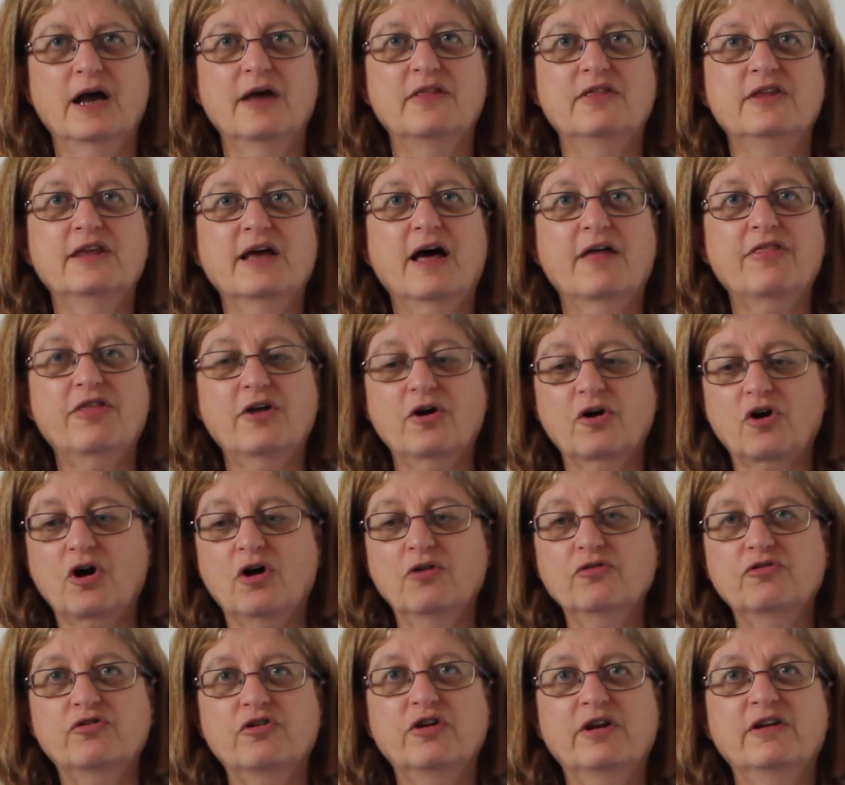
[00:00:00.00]
The other
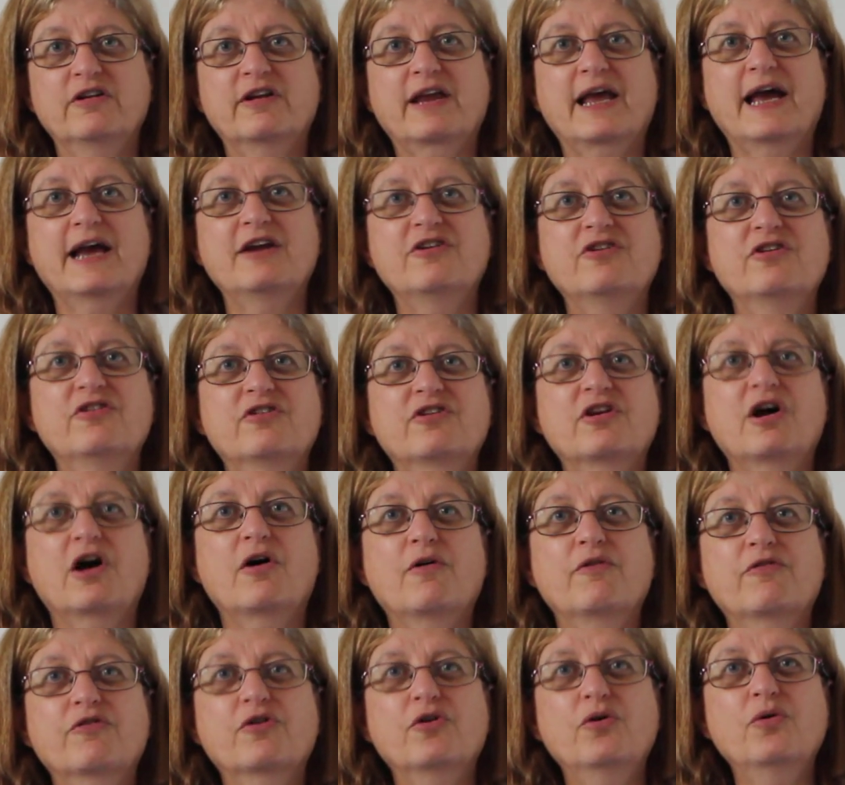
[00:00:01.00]
contraindications
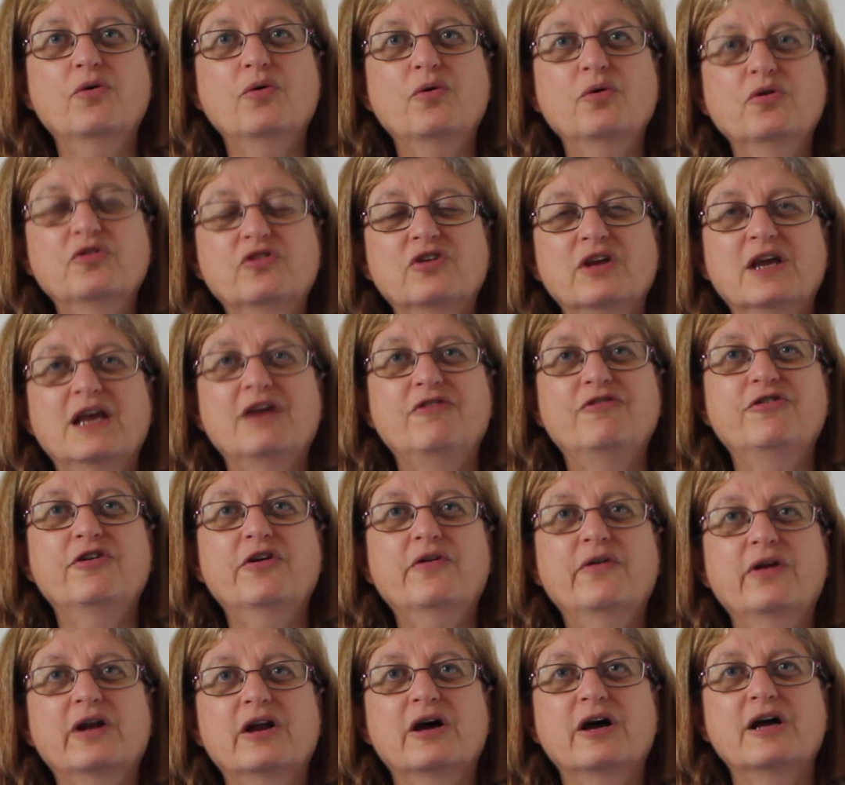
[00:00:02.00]
are, of course, if
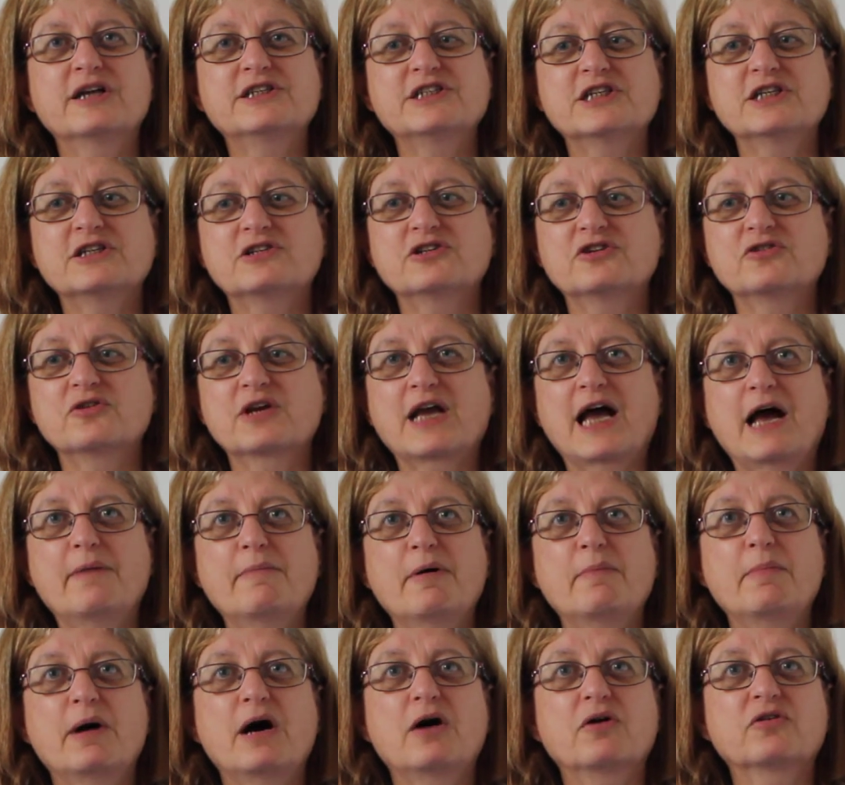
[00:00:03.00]
you're allergic to
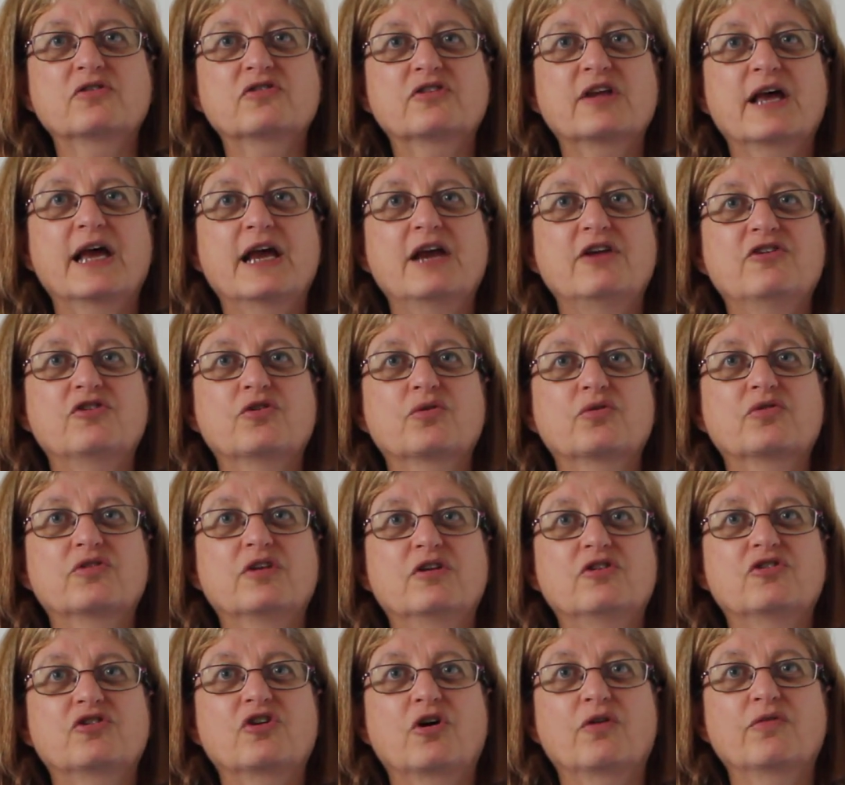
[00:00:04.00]
chamomile, sage or
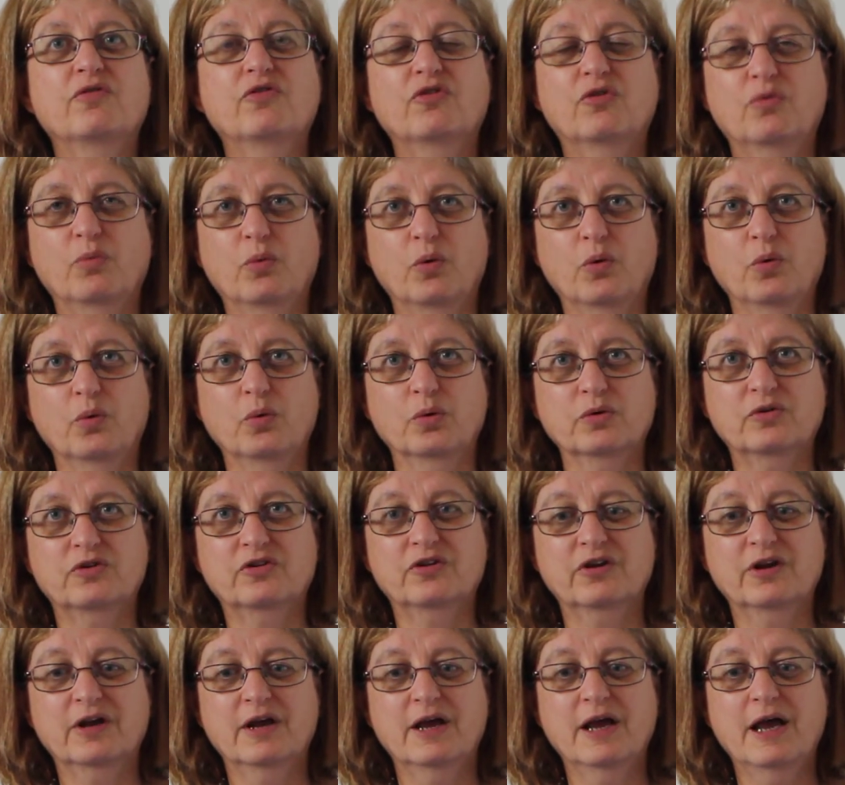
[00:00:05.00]
St John's
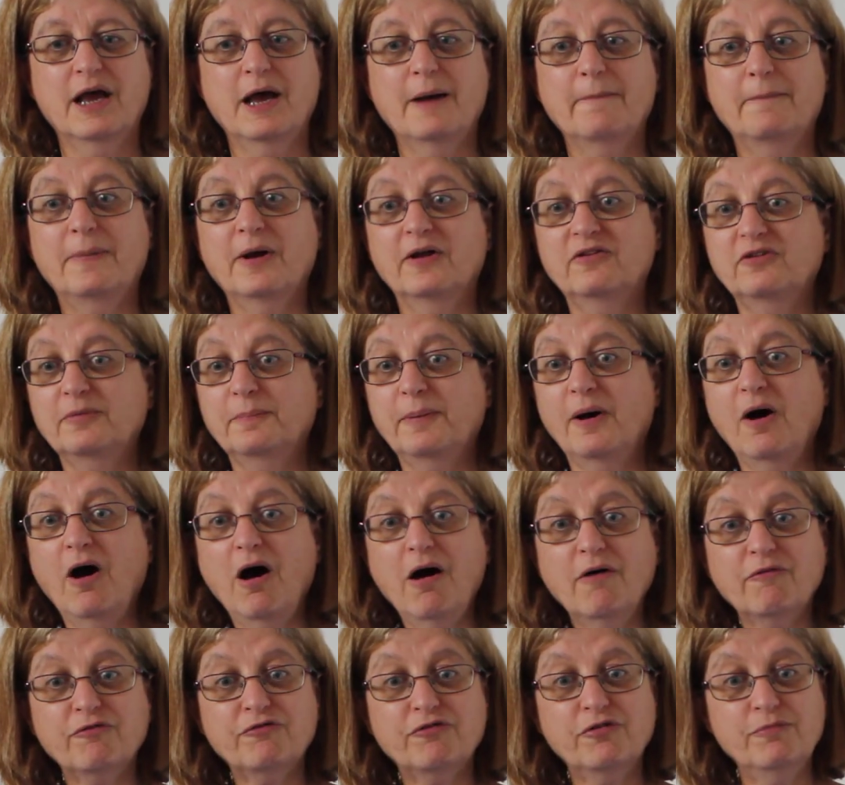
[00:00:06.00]
wort. But
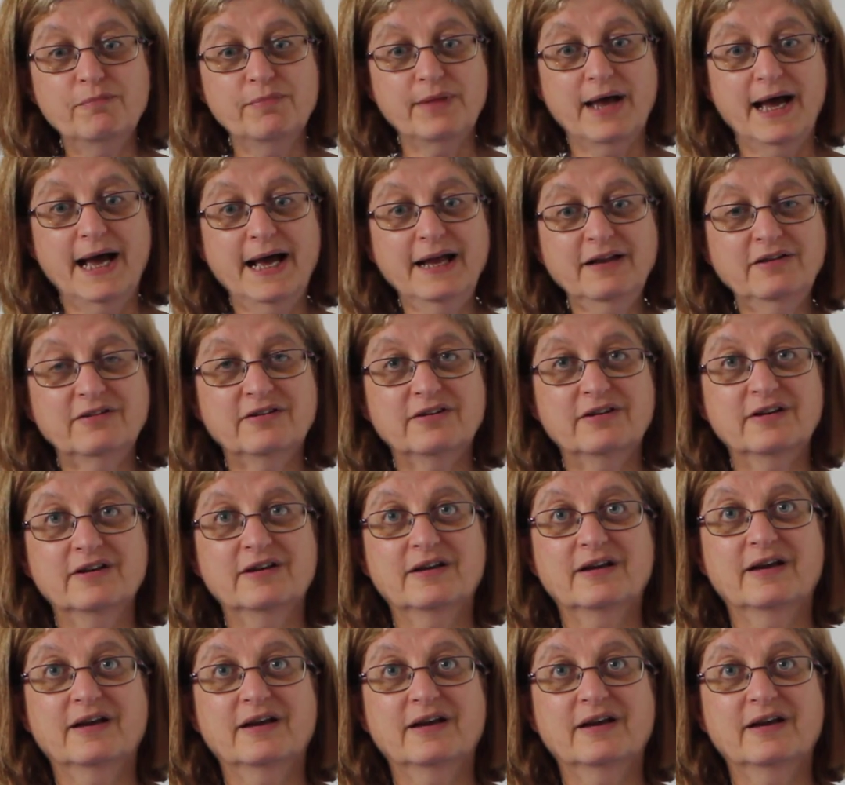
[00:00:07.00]
apart from that,